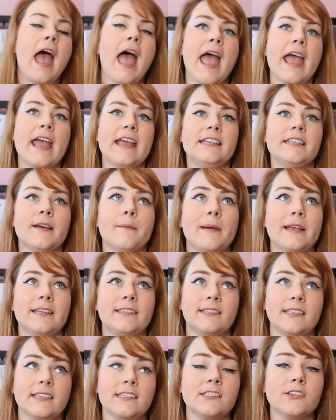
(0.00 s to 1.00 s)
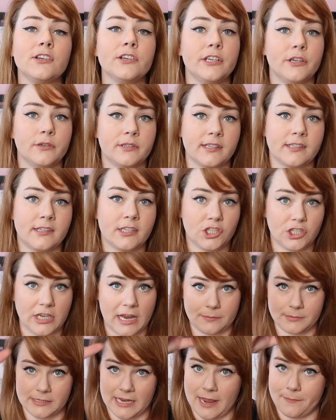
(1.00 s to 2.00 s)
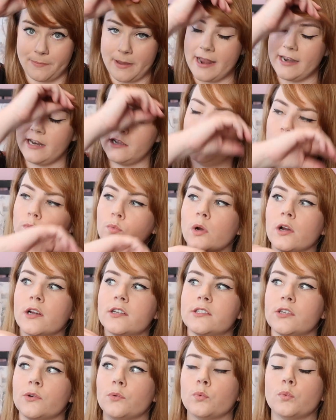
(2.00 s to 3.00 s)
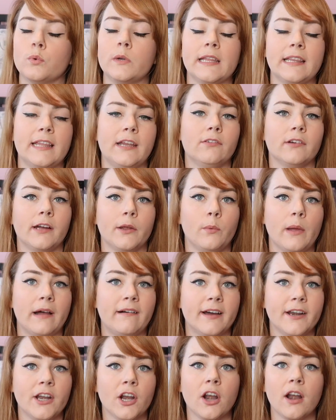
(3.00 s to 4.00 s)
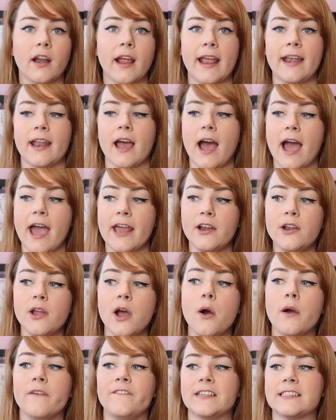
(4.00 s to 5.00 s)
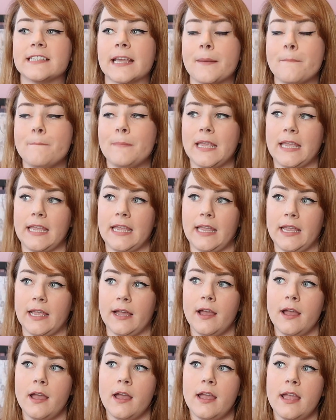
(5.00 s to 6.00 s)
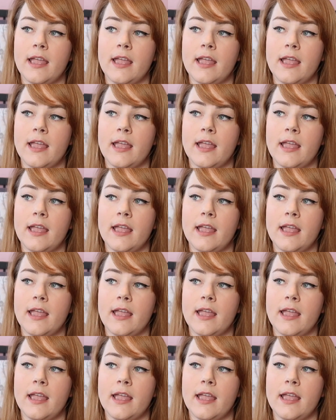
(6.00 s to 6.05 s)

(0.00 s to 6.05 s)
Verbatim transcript: and my sister uses the Shape Tape, and it works really, really well on her, and I don't know if it's like me